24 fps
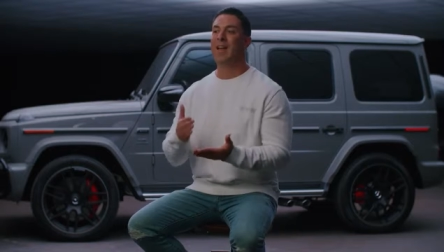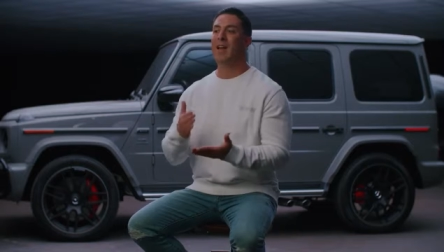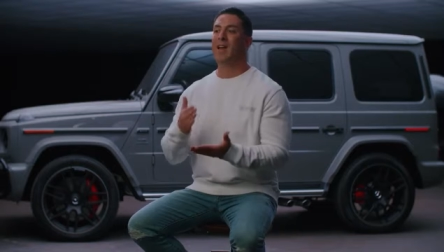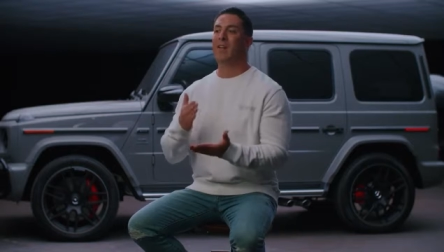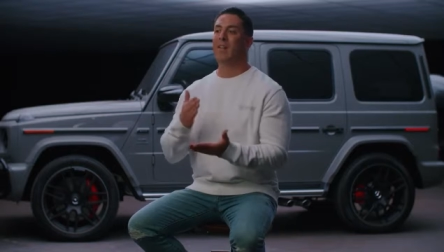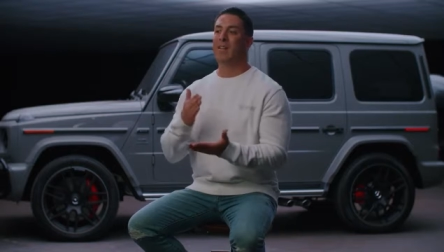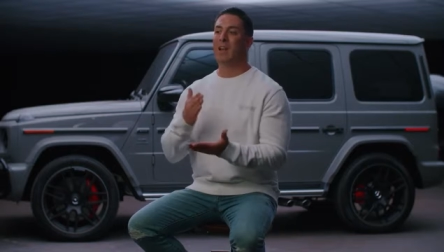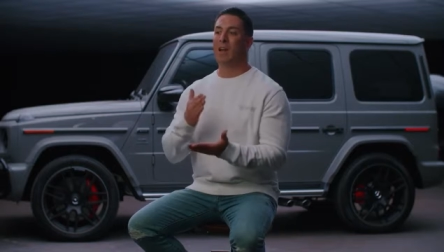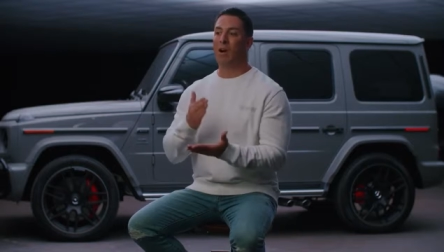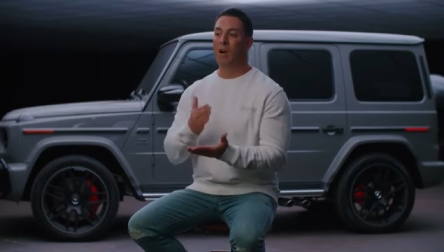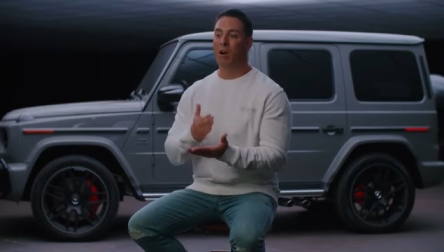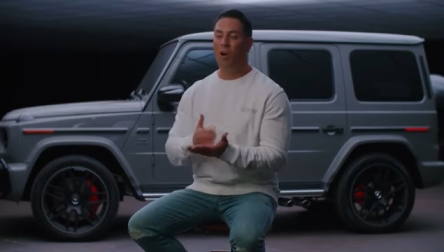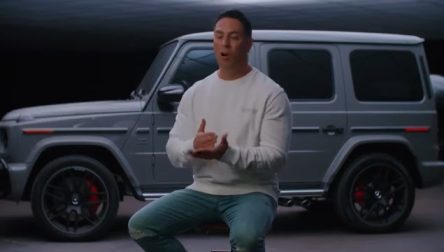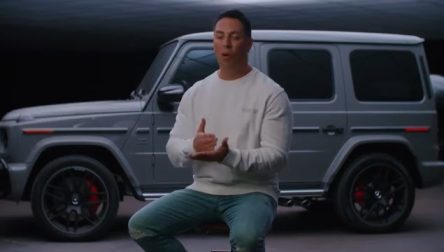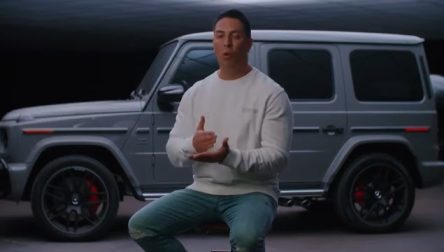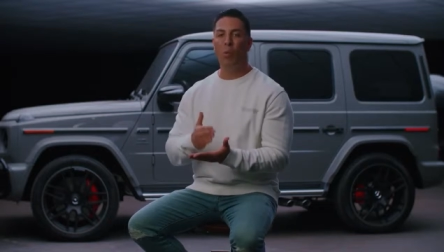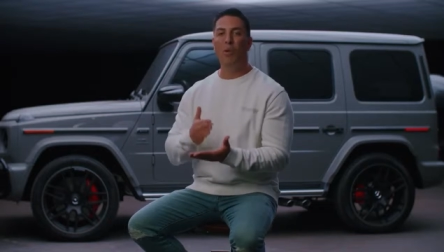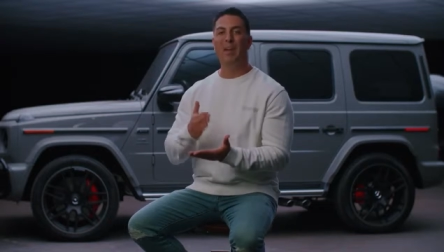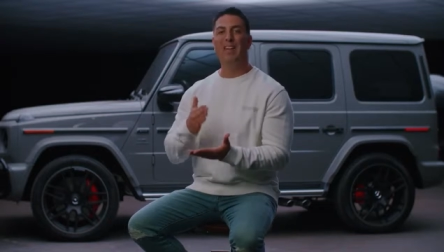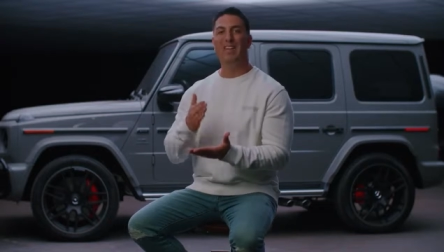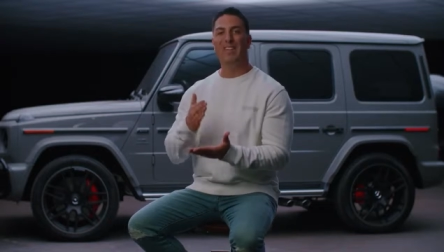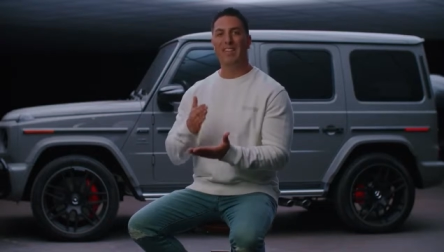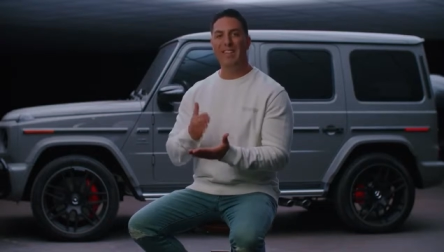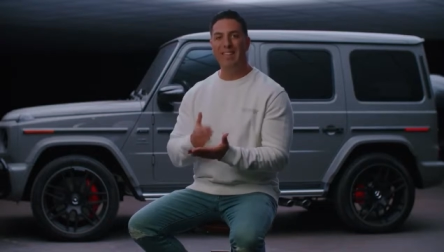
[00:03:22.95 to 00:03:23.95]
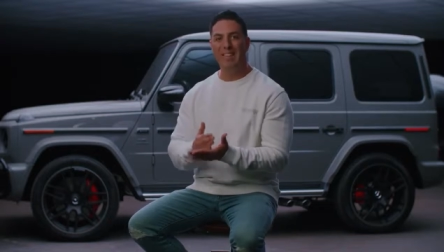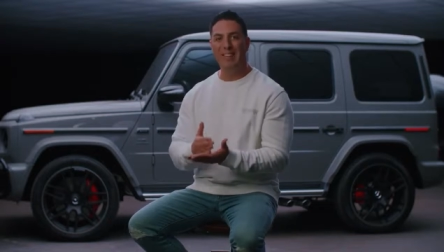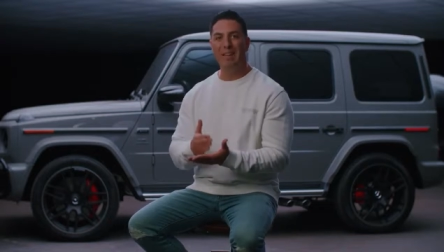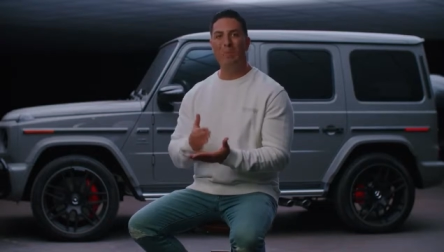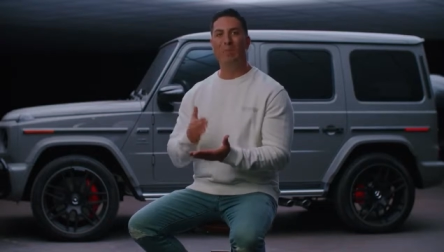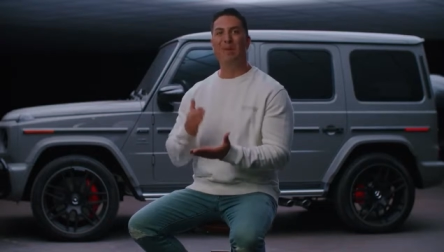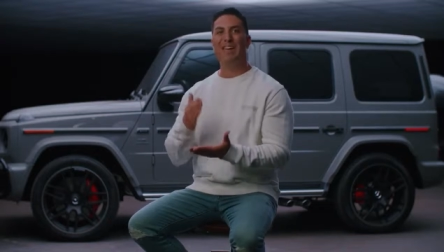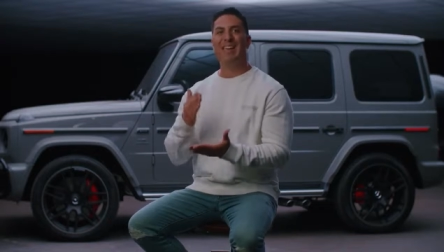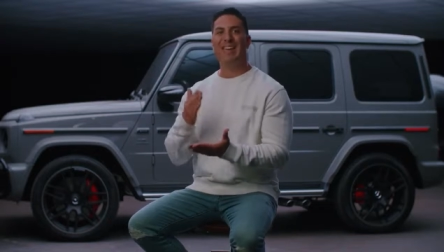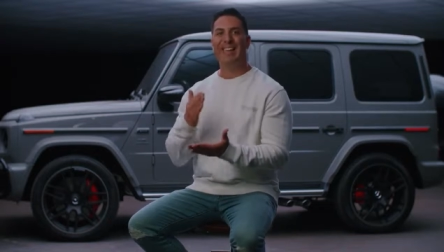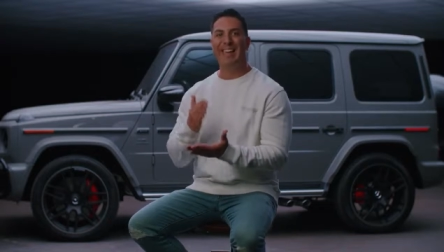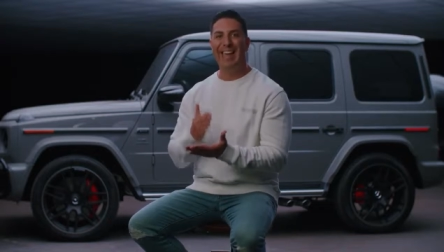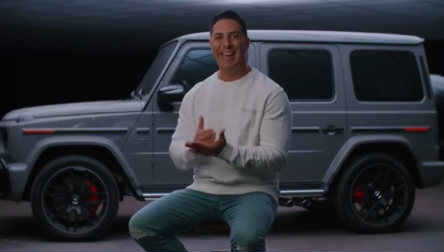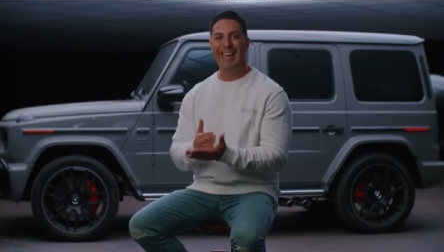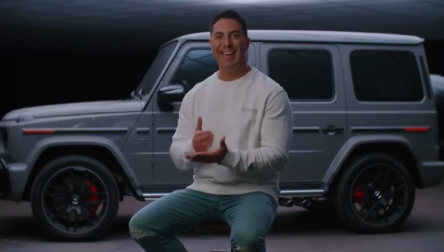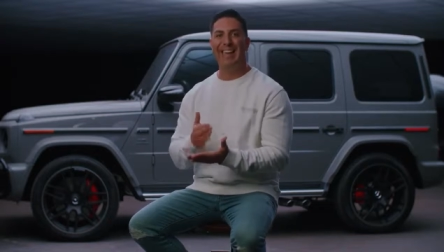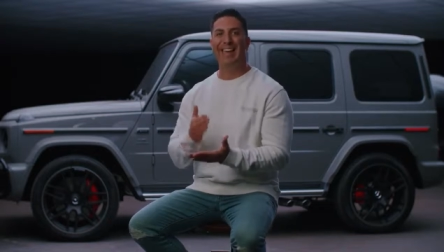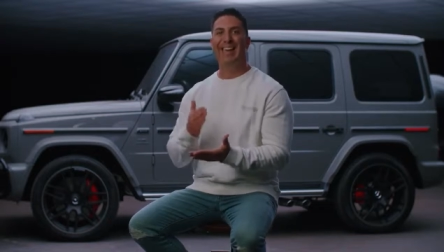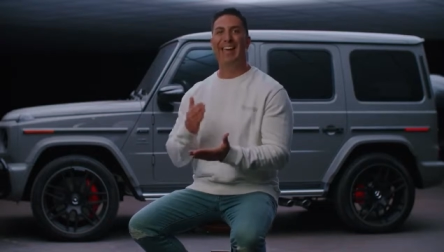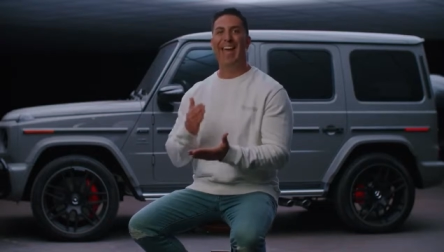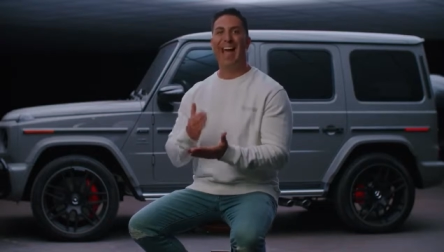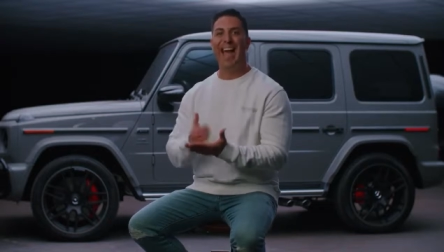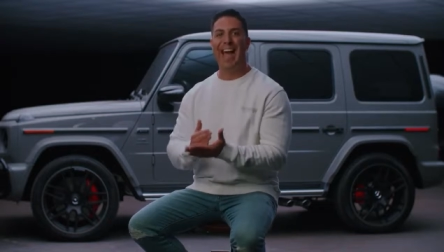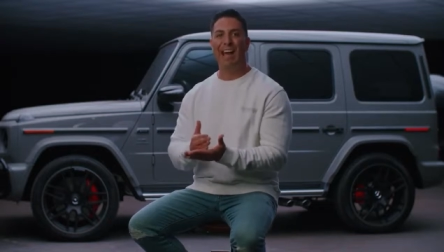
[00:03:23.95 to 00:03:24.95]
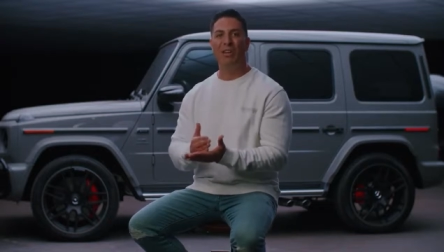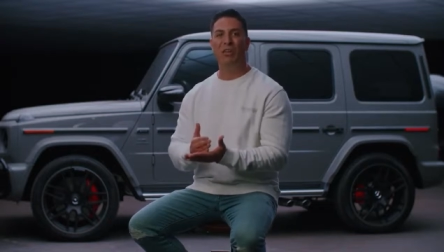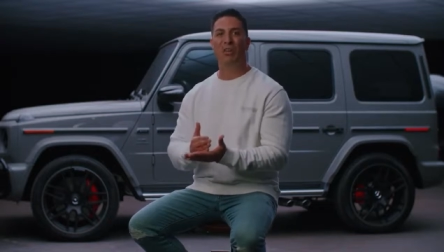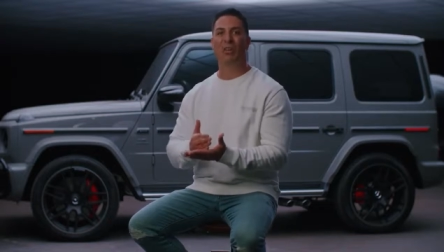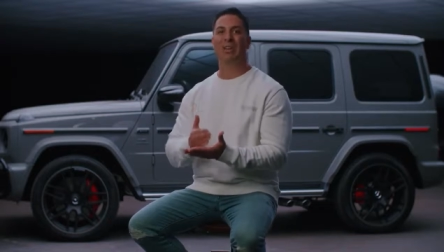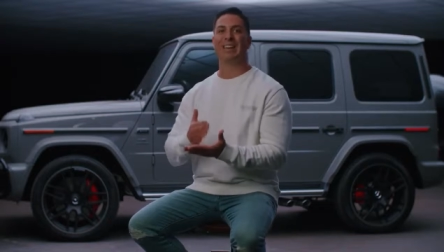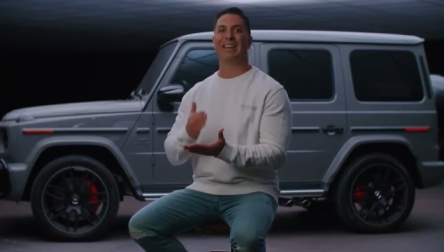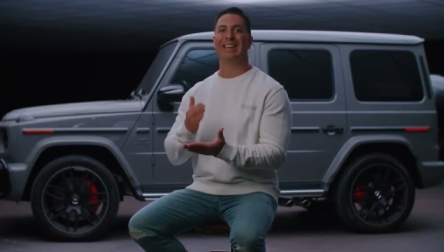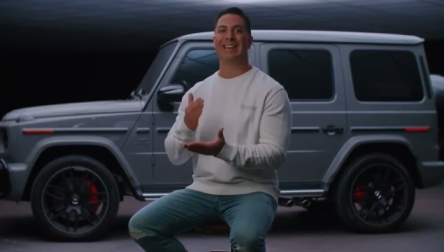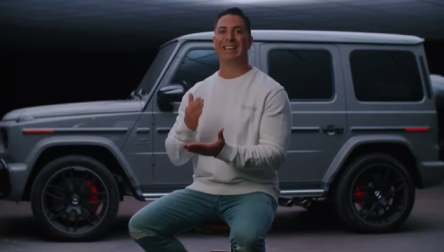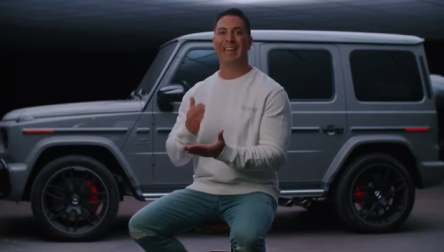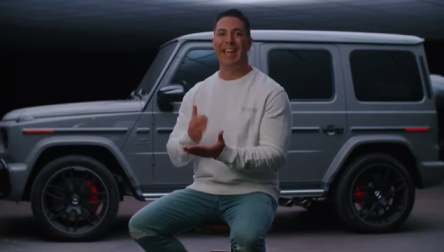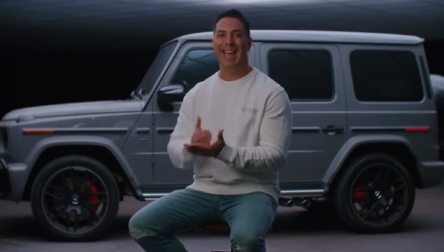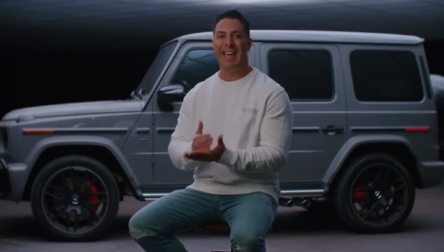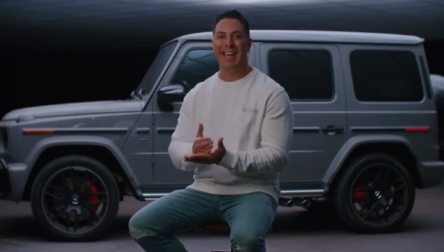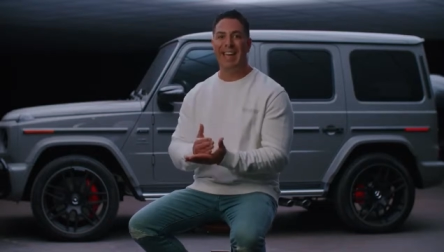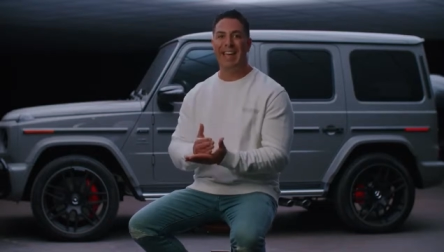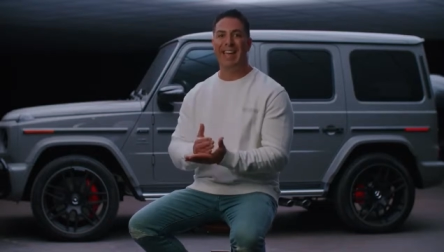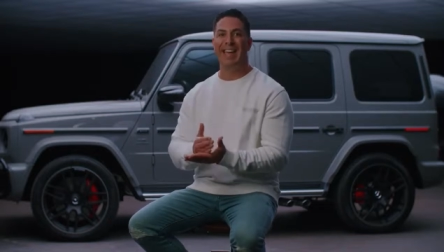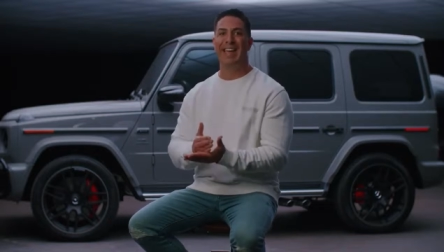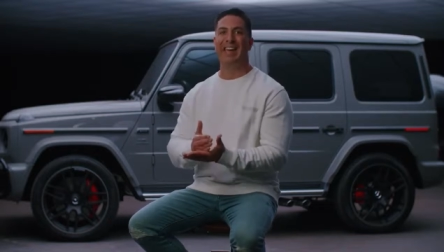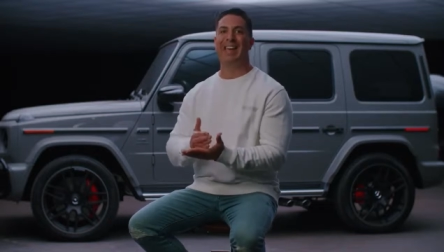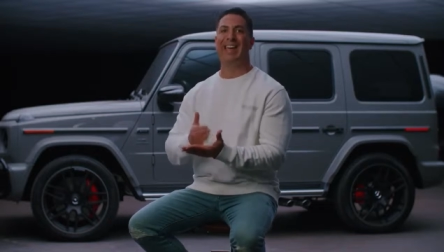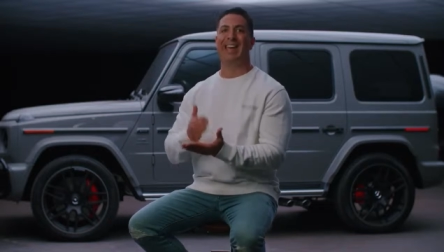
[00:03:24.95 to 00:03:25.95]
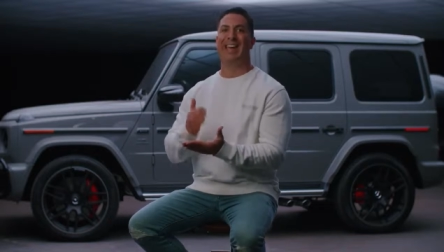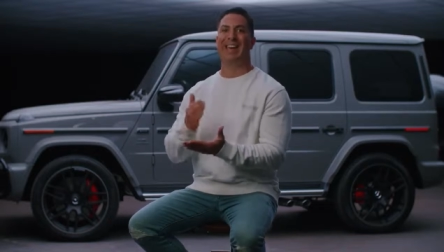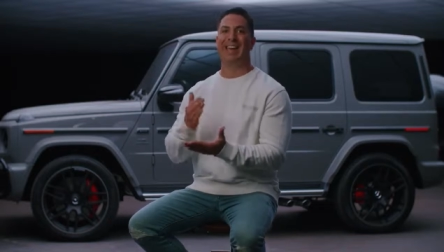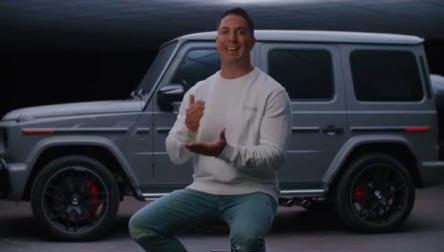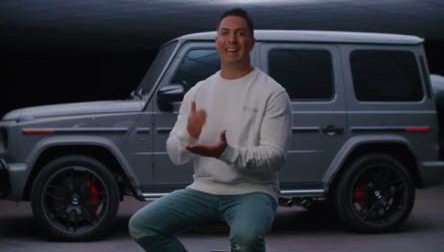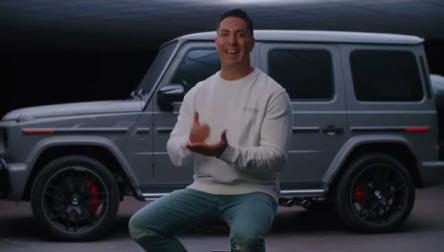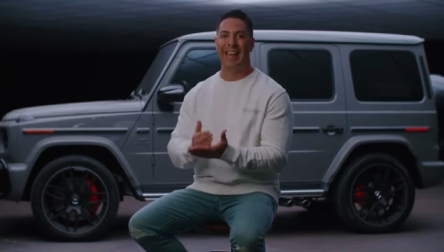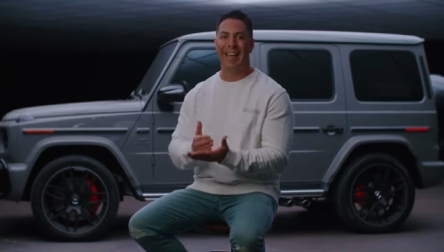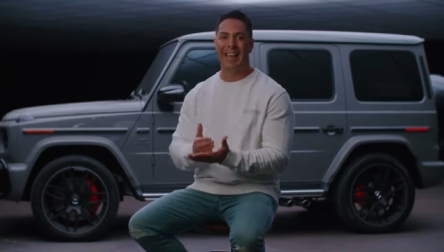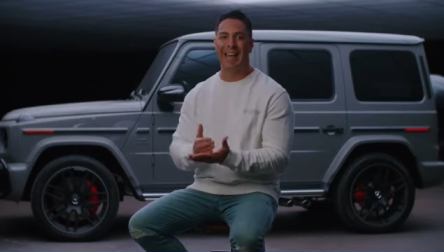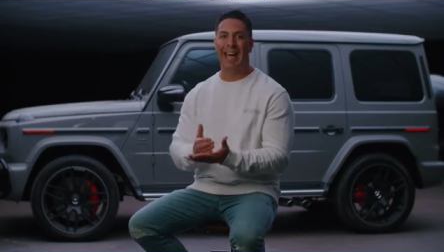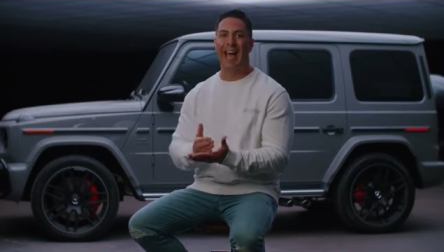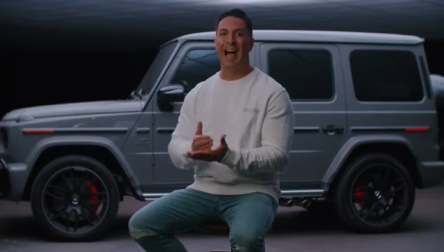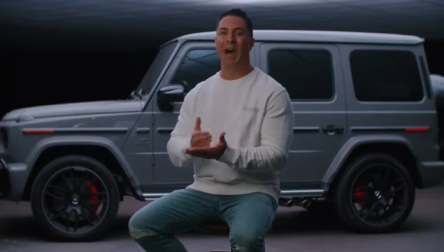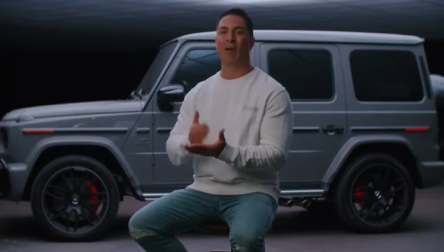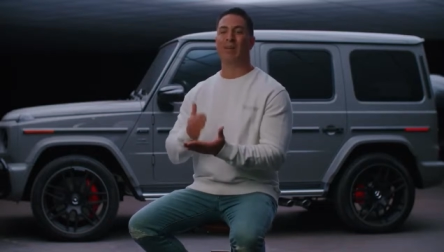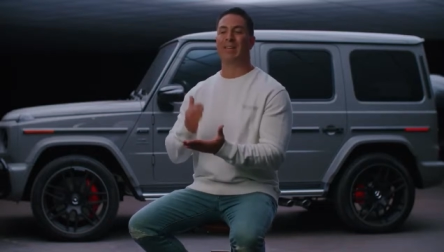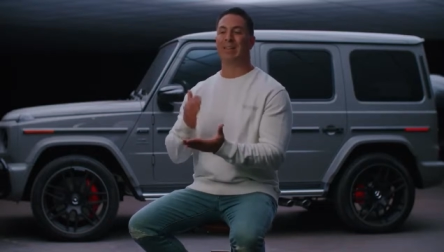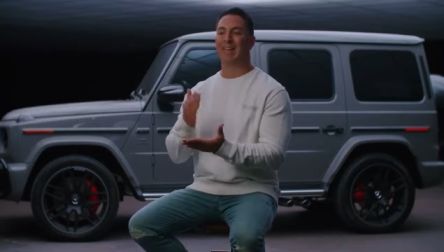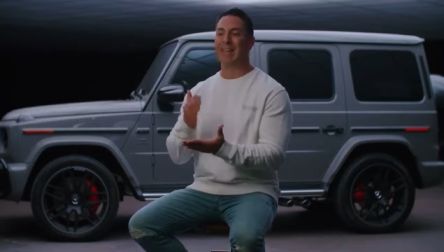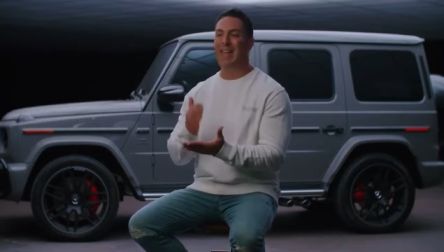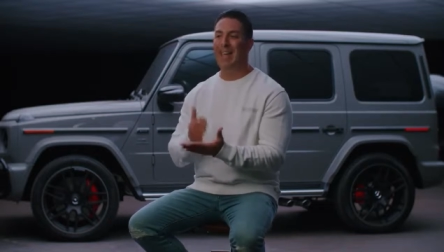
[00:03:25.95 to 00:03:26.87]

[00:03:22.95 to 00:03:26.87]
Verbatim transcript: They always see me taking action day in and day out,